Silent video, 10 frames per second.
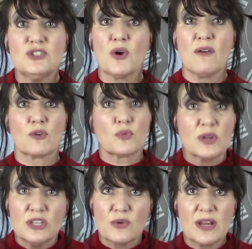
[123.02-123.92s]
you'll have a
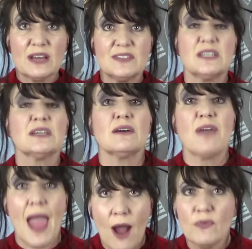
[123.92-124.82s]
really great idea of
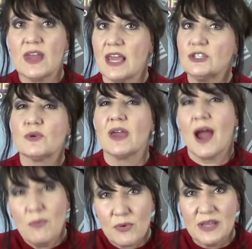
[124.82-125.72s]
how that HOA
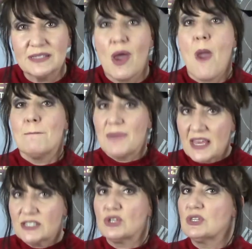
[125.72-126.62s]
operates
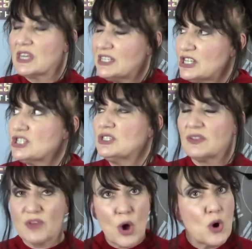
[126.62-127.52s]
based on the conditions of
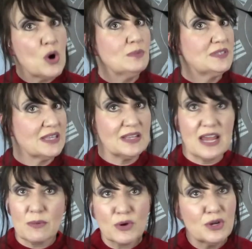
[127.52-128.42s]
the homes in the
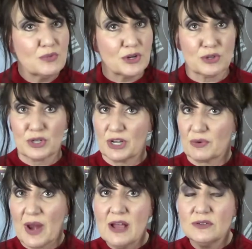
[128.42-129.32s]
neighborhood when you're looking
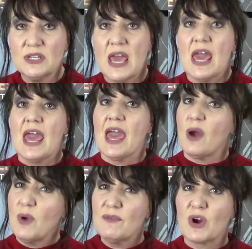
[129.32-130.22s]
around.
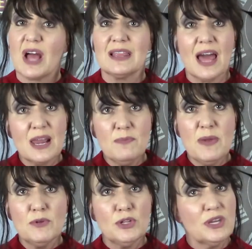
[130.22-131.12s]
However, a lot of
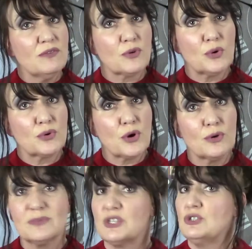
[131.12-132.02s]
people looking for older
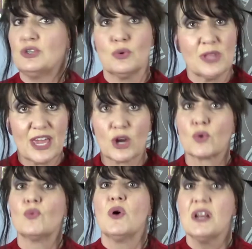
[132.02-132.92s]
homes don't like or
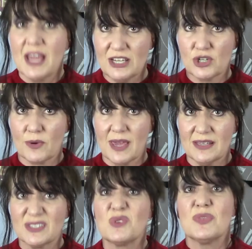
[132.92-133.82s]
want HOAs,
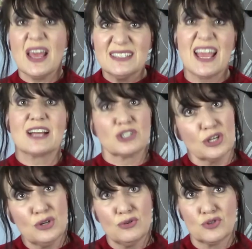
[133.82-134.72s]
so that's actually a
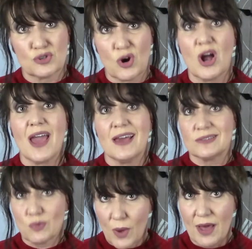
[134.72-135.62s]
huge draw as
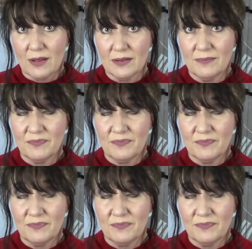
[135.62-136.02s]
well.